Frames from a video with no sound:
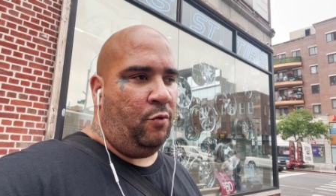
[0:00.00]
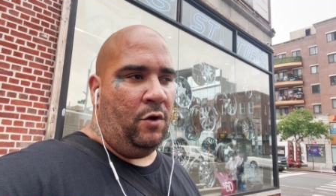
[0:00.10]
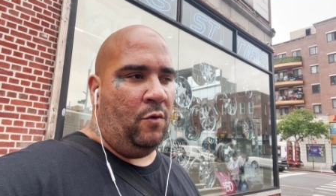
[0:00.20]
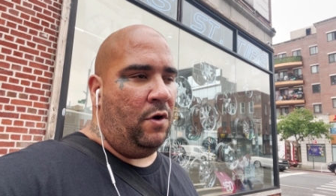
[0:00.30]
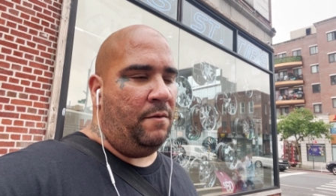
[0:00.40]

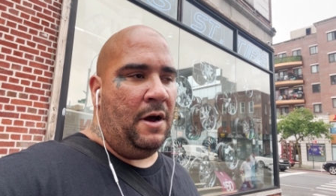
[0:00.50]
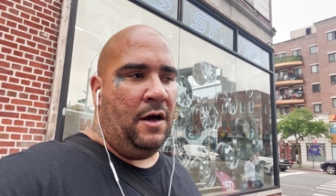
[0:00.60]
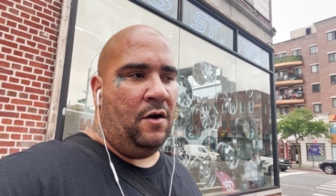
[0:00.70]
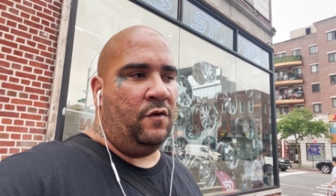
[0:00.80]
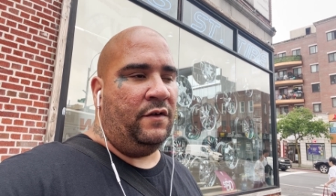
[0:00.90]
2.1
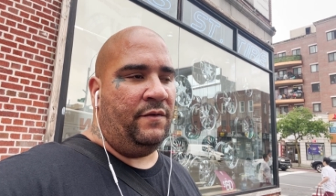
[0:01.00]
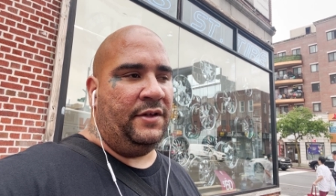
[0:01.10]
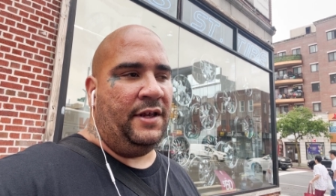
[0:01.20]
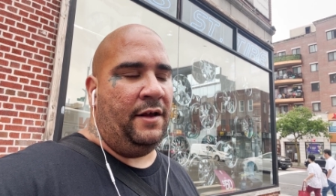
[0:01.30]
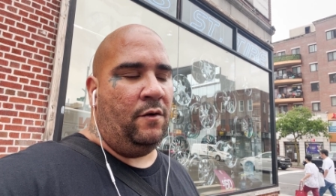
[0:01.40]
miles
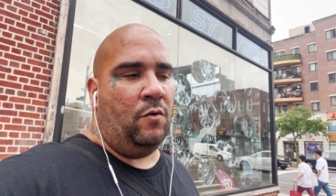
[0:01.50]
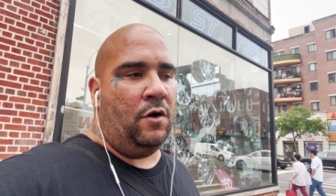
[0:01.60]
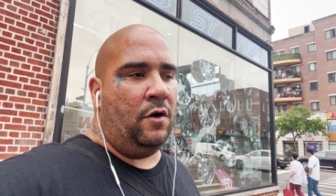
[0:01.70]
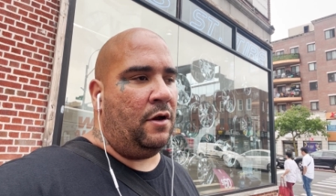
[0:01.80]
every day to work.